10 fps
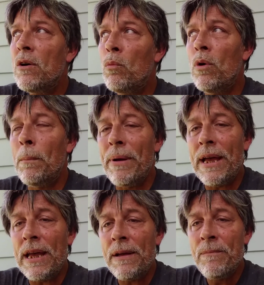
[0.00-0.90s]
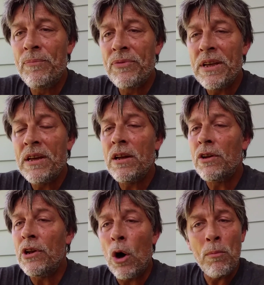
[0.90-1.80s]
will be
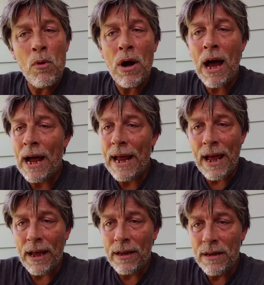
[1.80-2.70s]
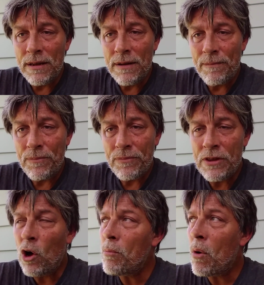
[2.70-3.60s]
no more IA,
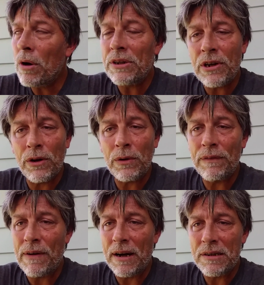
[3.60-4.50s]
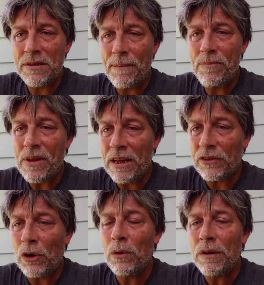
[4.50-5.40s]
no more internal affairs.
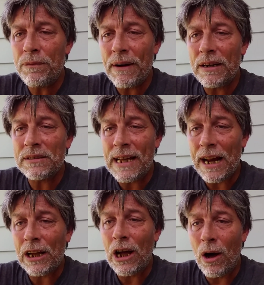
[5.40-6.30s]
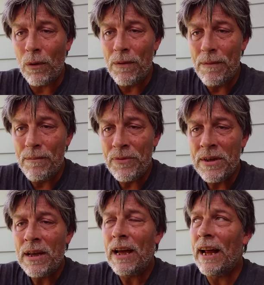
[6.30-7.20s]
Internal affairs got to go.
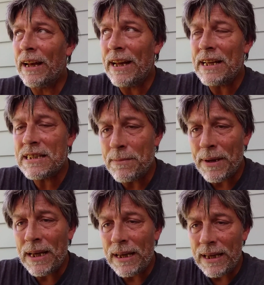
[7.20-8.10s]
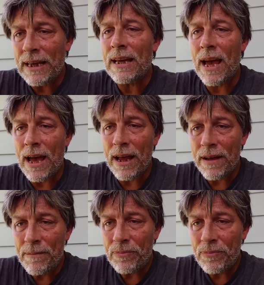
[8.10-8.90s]
It needs to be EA,